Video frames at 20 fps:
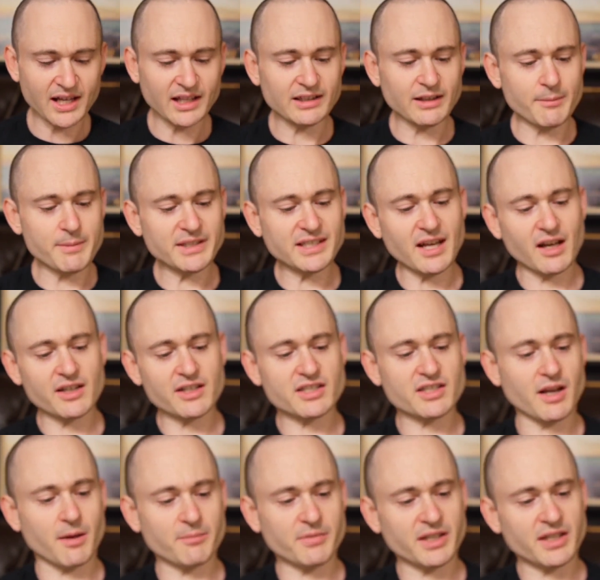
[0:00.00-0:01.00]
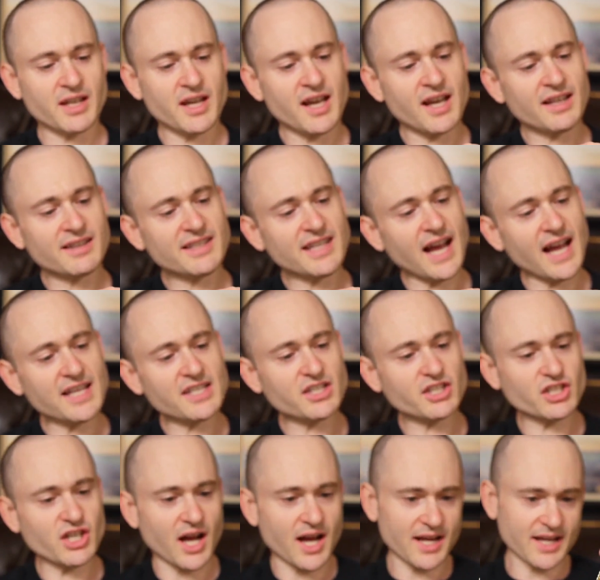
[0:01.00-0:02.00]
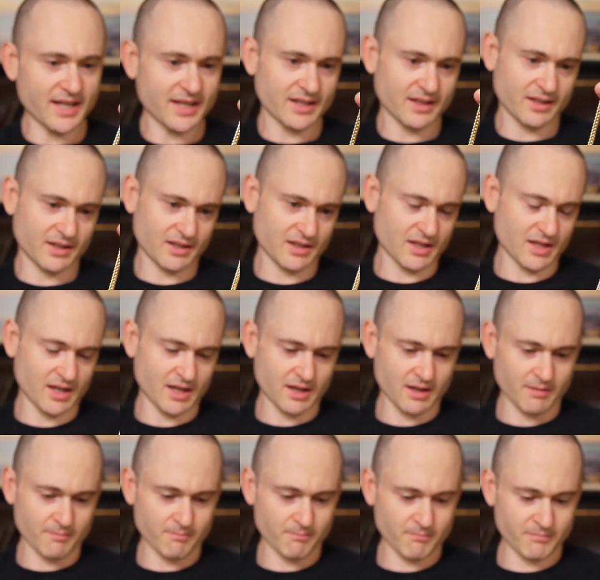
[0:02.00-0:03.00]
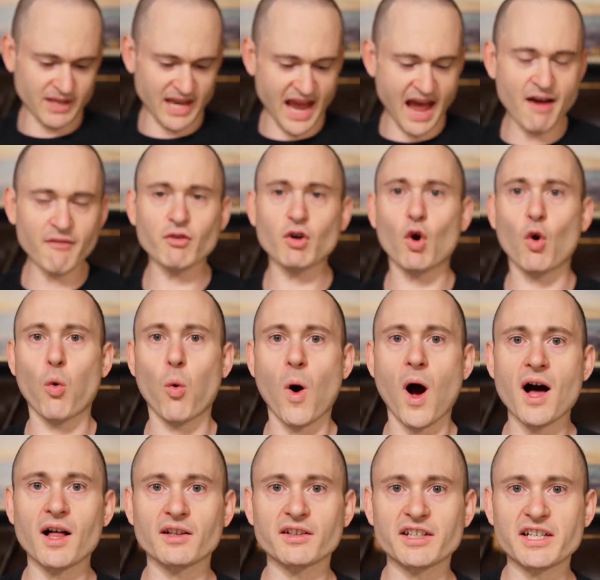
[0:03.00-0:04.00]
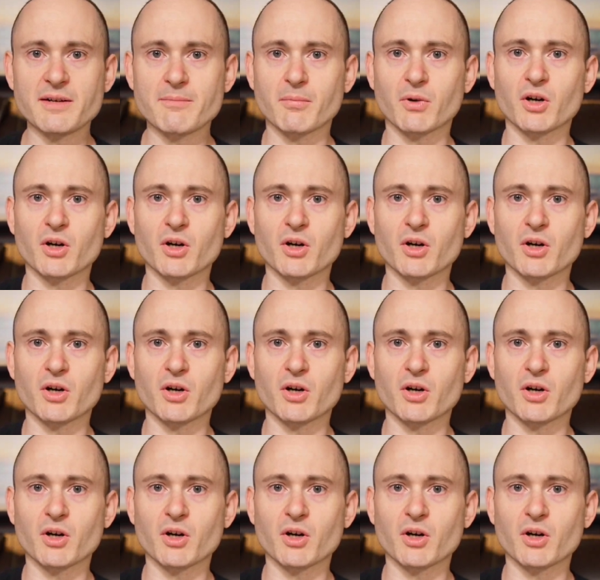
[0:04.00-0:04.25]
Let me tell you something. The Ice Giant, um, they have quality